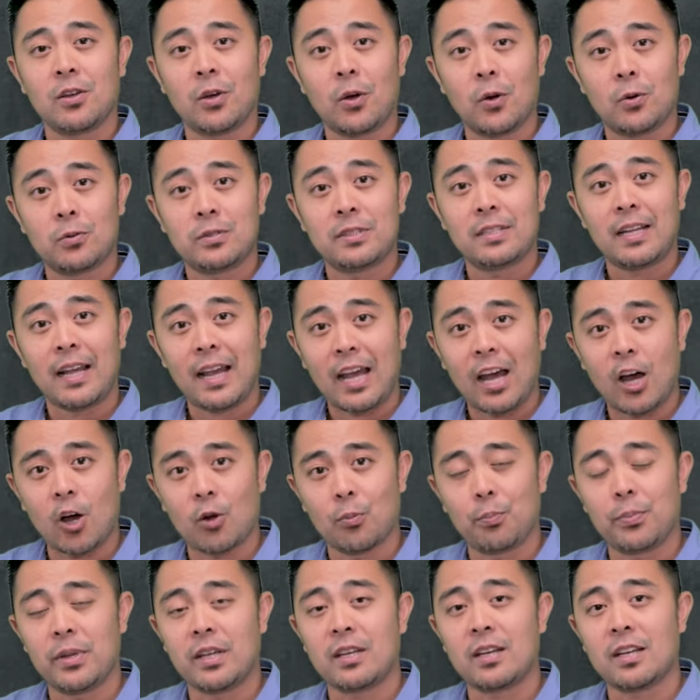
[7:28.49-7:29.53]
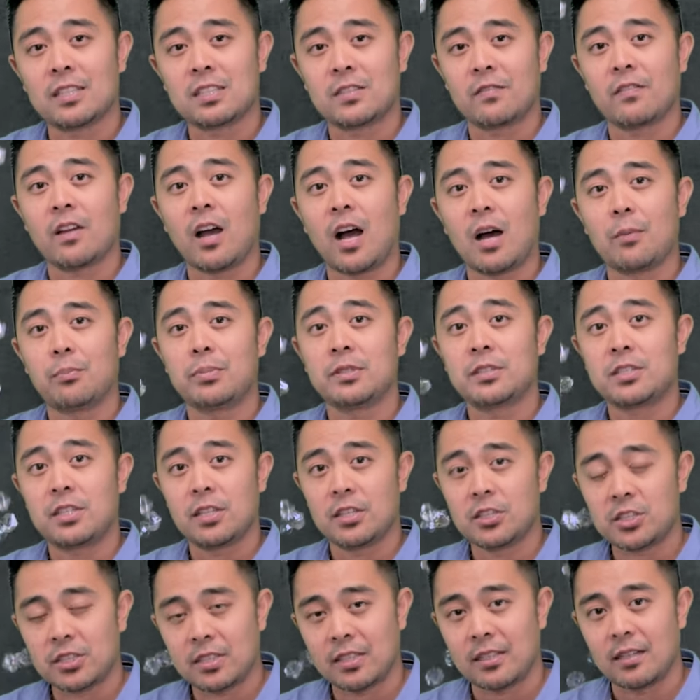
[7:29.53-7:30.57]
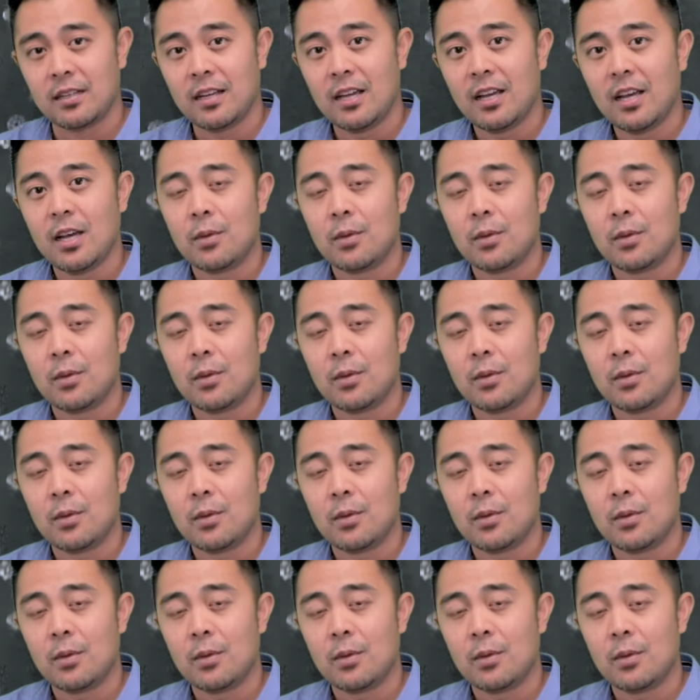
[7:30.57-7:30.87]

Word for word: go down because of competition,